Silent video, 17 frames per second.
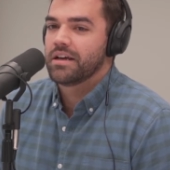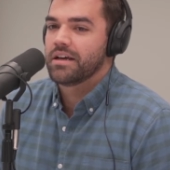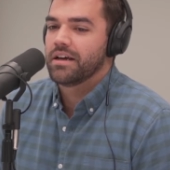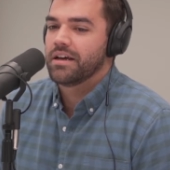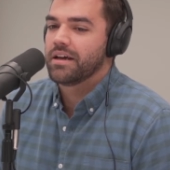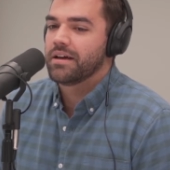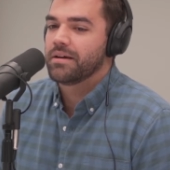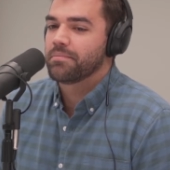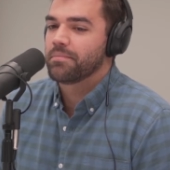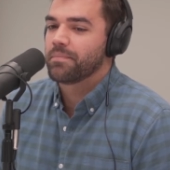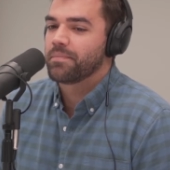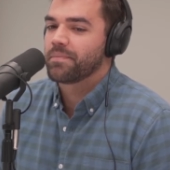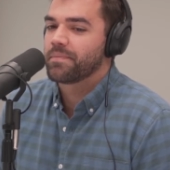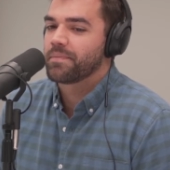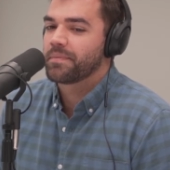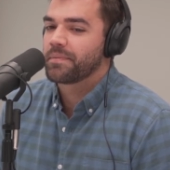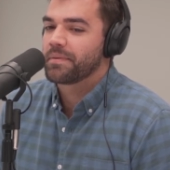
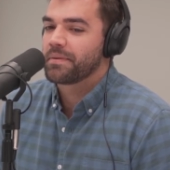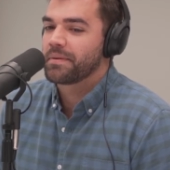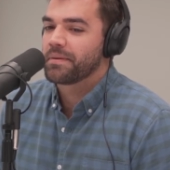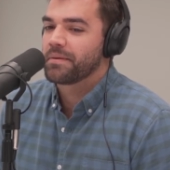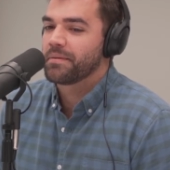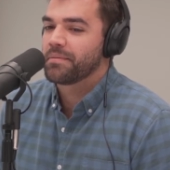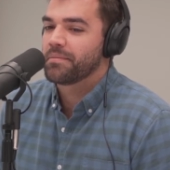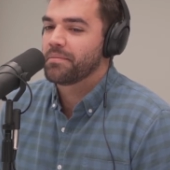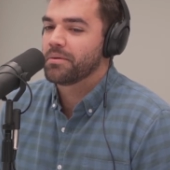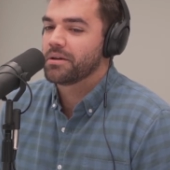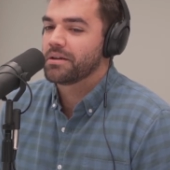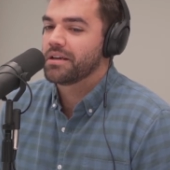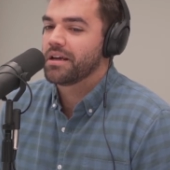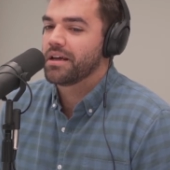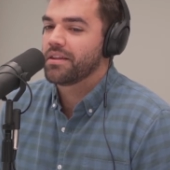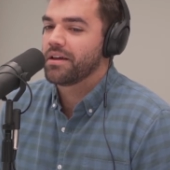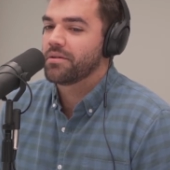But
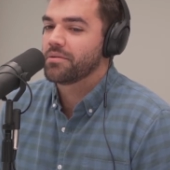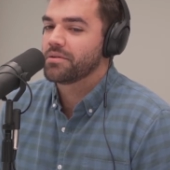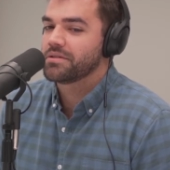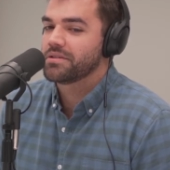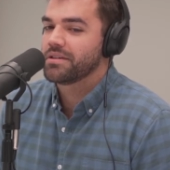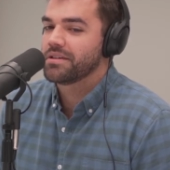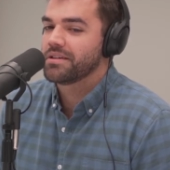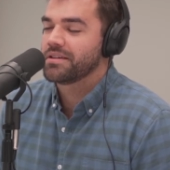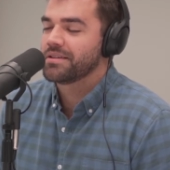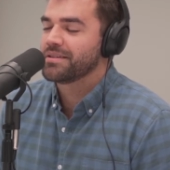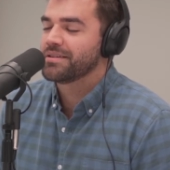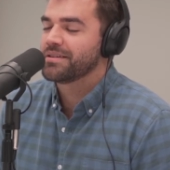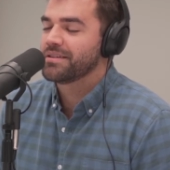yeah, that was a